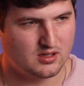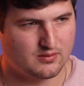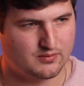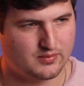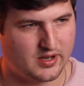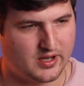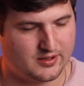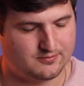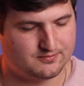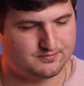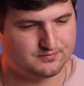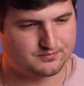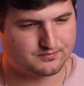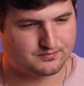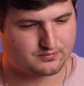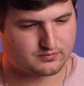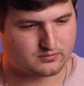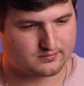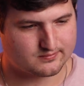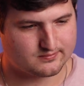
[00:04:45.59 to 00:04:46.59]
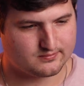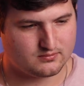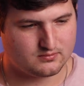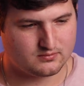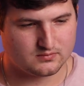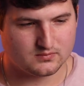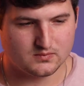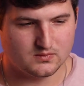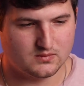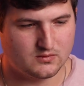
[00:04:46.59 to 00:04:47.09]
But
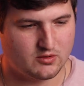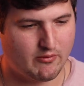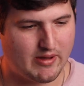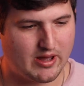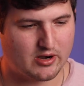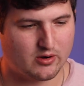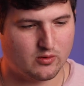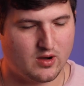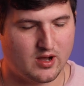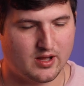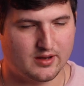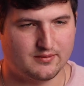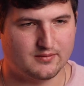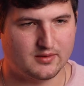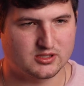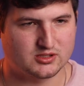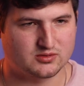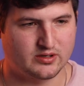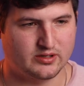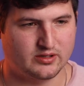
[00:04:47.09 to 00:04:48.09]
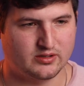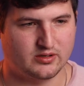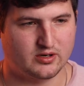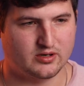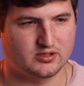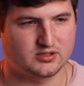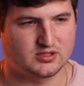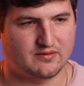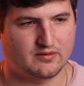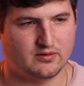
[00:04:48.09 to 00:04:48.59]
no matter what, I just want to
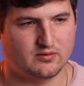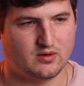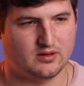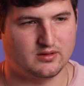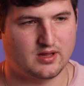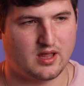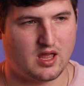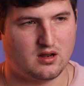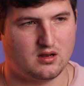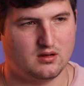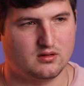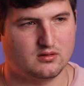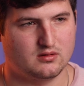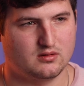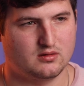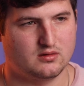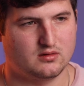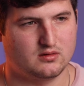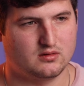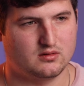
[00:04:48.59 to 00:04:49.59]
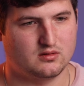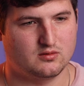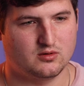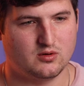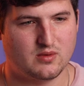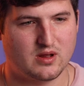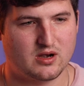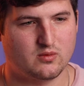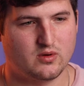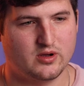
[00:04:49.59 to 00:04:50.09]
encourage everyone that no
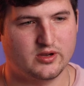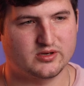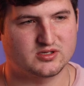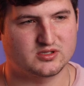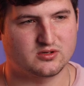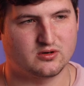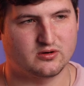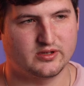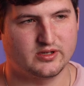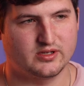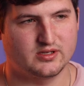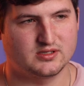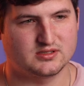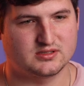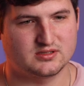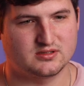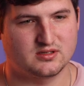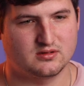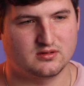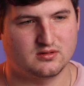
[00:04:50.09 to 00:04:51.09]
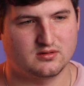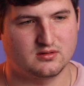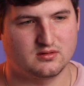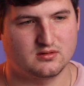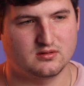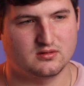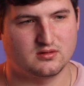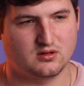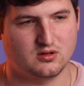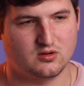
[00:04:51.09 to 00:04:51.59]
matter what your story is,
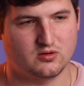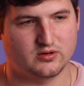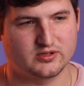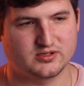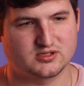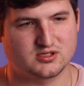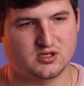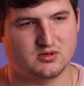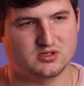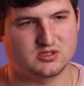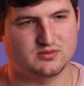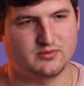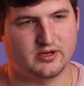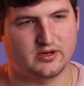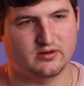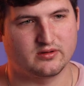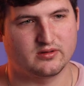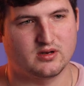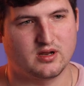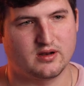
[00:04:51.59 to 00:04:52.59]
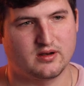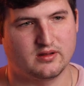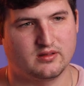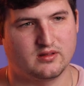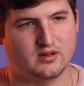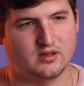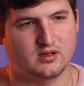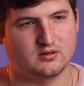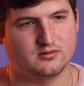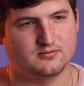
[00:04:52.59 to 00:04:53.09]
the Lord is so much bigger than
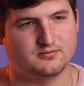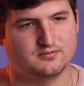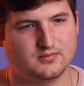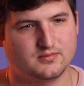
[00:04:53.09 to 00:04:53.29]
anything.